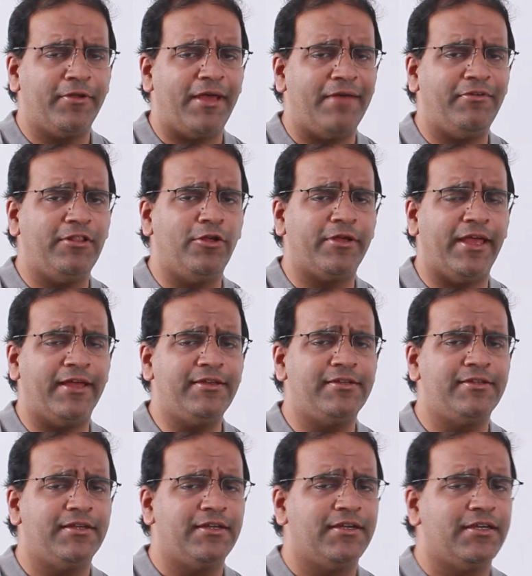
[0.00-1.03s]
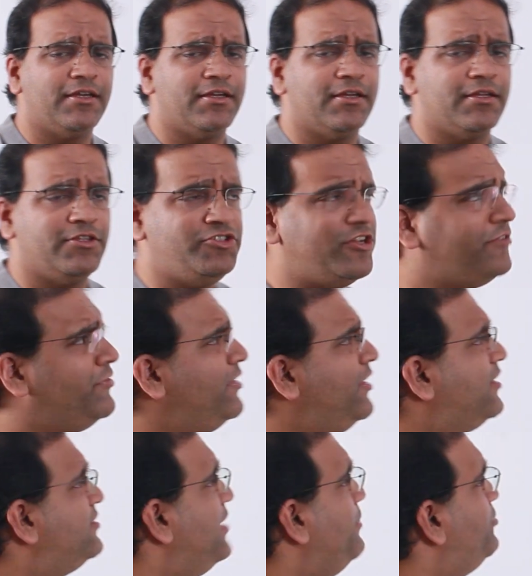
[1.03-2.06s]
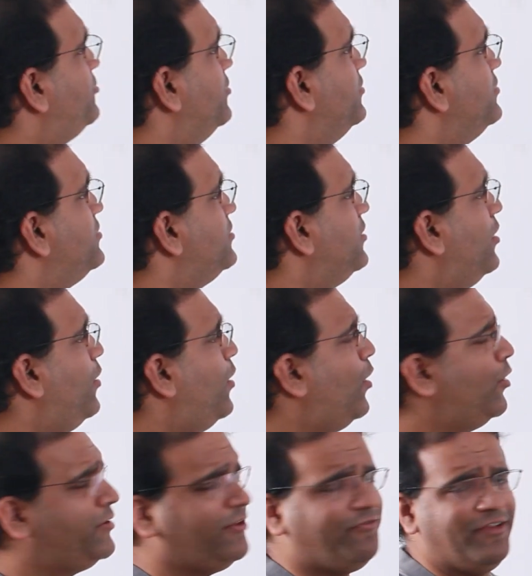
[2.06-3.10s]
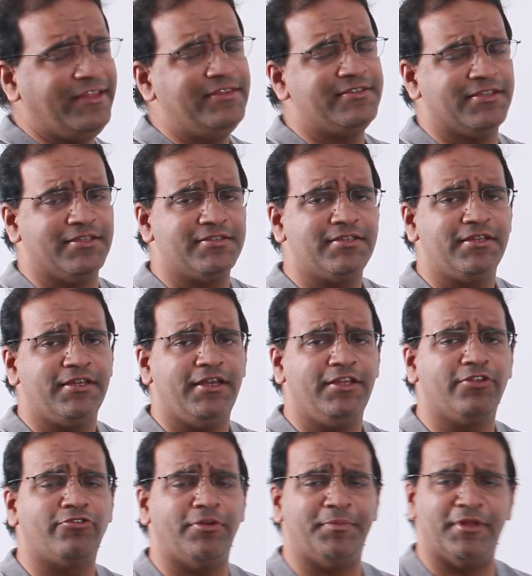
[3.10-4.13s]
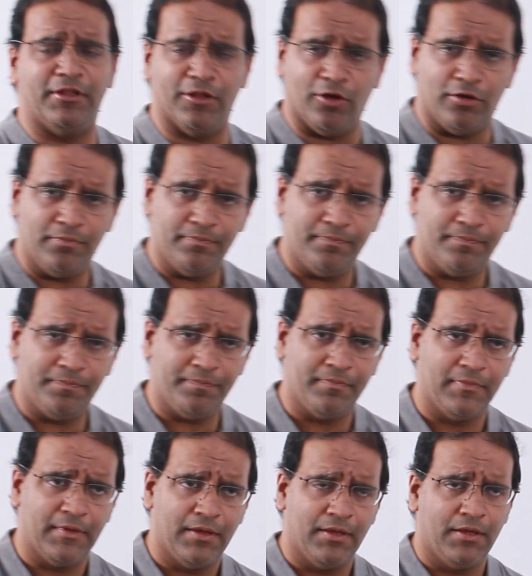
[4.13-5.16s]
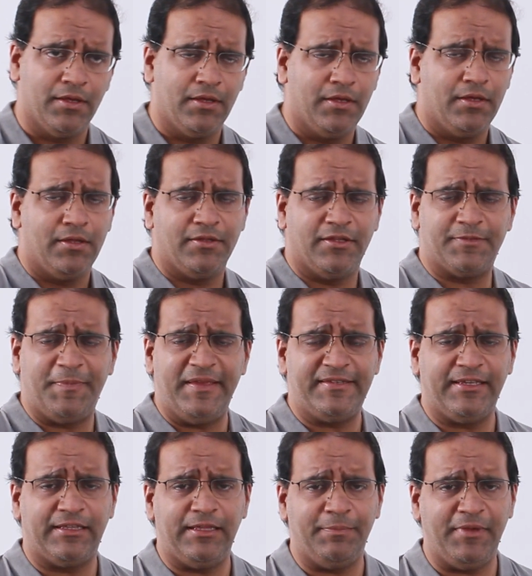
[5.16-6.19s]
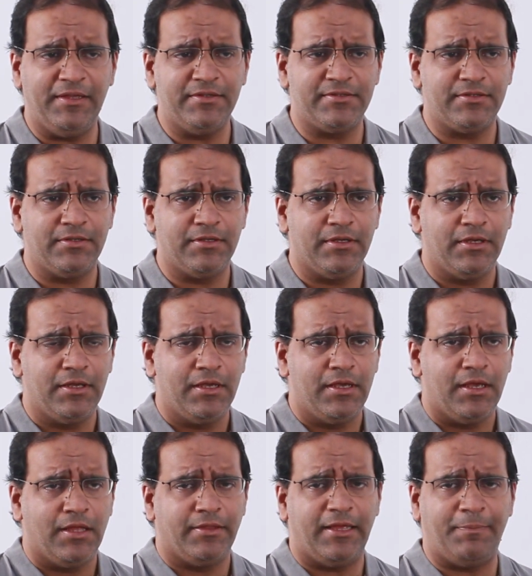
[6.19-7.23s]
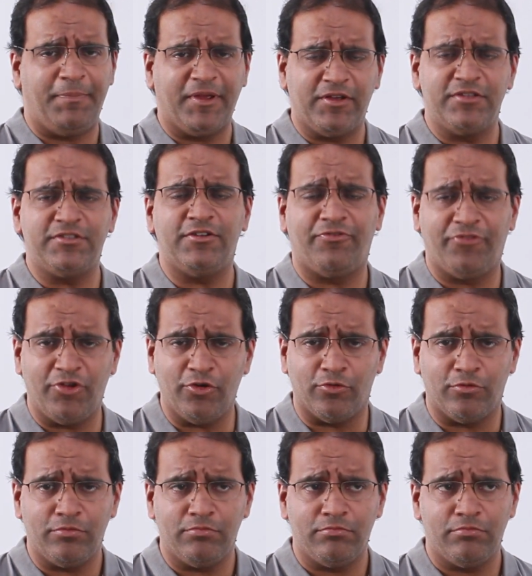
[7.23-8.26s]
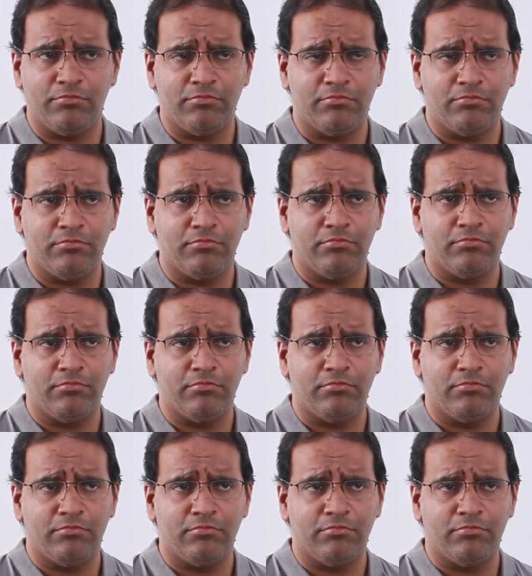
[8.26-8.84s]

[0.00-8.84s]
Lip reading: We're going to have a look at general exceptions or defenses in criminal law. This basically means that because of you,